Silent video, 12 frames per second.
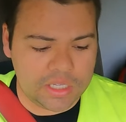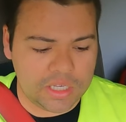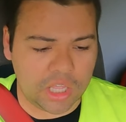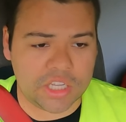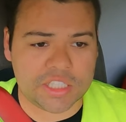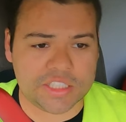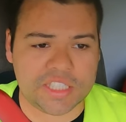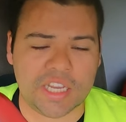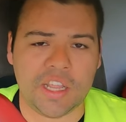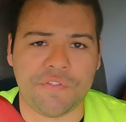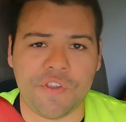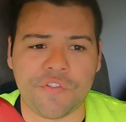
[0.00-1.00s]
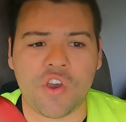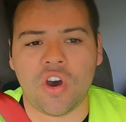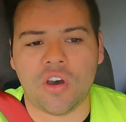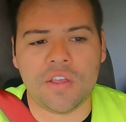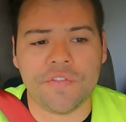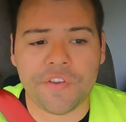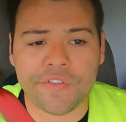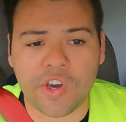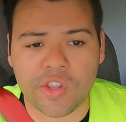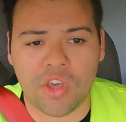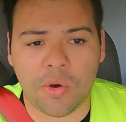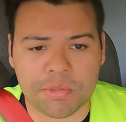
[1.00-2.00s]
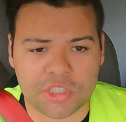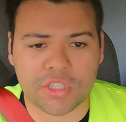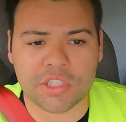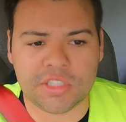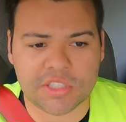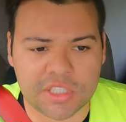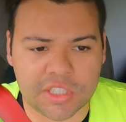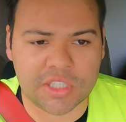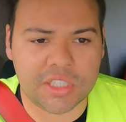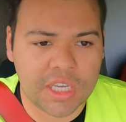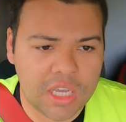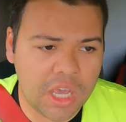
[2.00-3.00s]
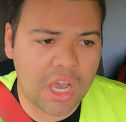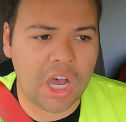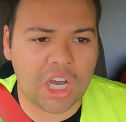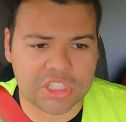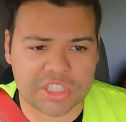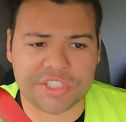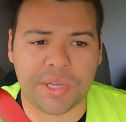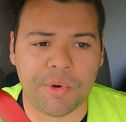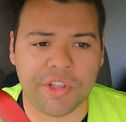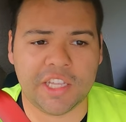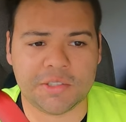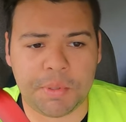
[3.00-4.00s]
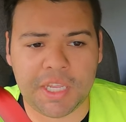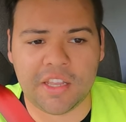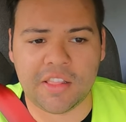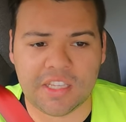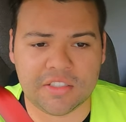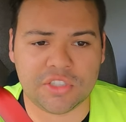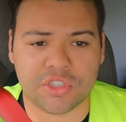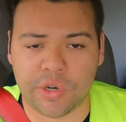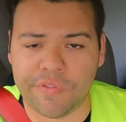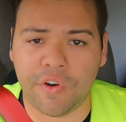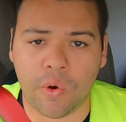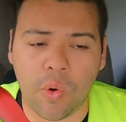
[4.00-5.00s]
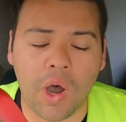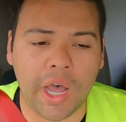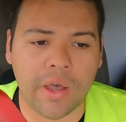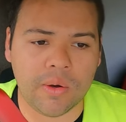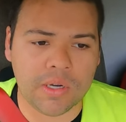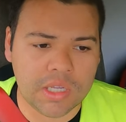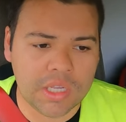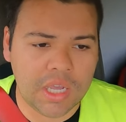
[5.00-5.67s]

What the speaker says: Like I said, if you've got the opportunity to ask someone that's been in the industry for a while